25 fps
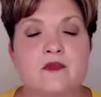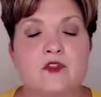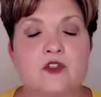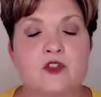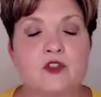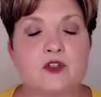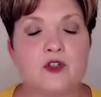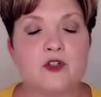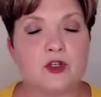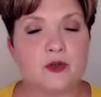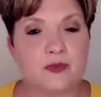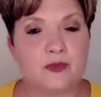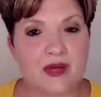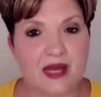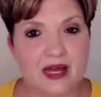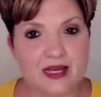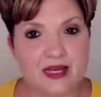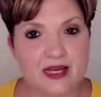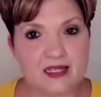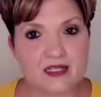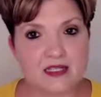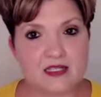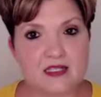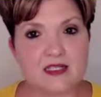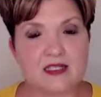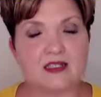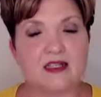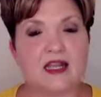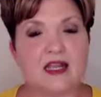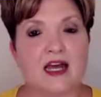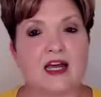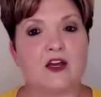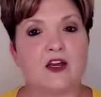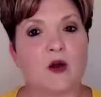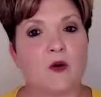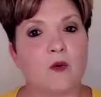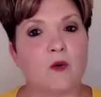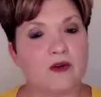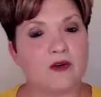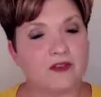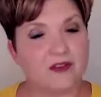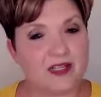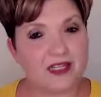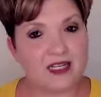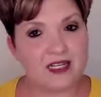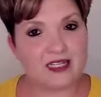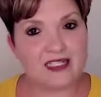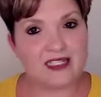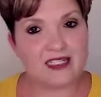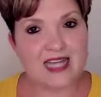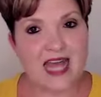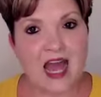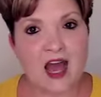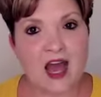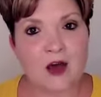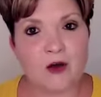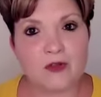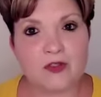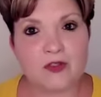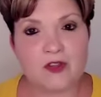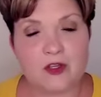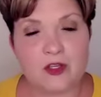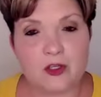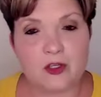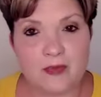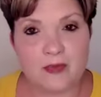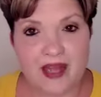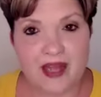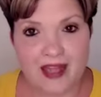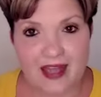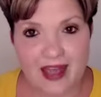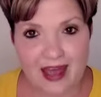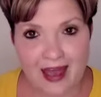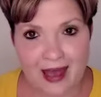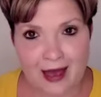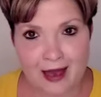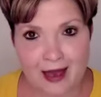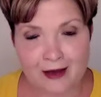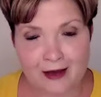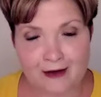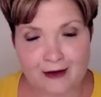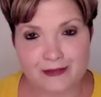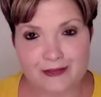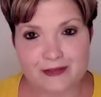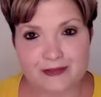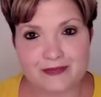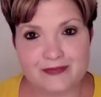do your best to let go of any doubt that you may have.